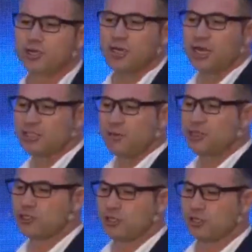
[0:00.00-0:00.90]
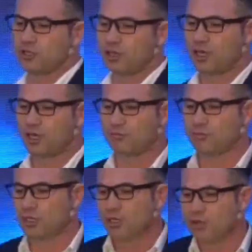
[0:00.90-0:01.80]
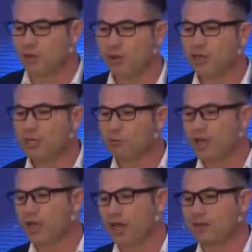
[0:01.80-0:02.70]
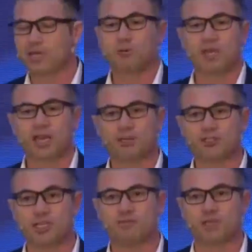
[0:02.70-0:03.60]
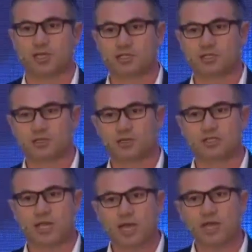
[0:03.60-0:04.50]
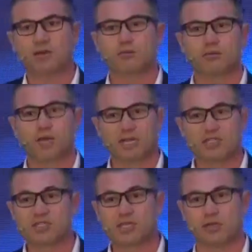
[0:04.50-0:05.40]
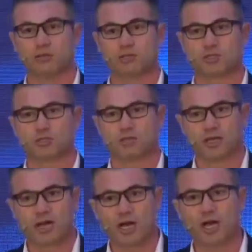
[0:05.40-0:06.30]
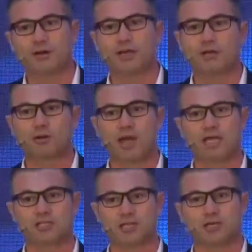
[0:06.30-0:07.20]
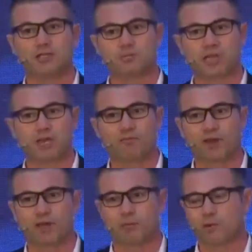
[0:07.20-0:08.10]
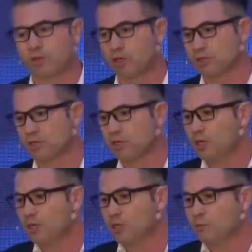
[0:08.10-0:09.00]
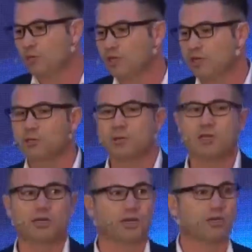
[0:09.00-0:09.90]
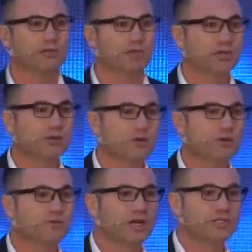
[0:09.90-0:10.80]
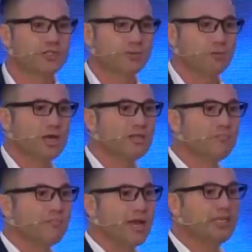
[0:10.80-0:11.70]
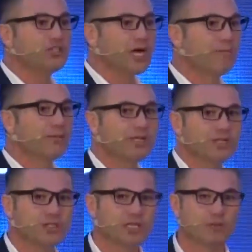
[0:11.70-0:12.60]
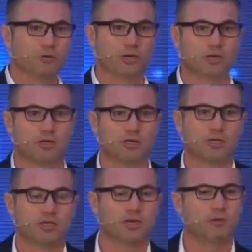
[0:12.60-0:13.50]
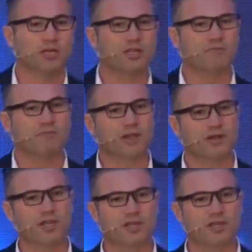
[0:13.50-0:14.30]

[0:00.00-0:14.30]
in automation, the only way I think we have achieved this is about skills, and hiring the right skills became very important. We learned quickly that in order for us to run, manage, operate this network, that we need a very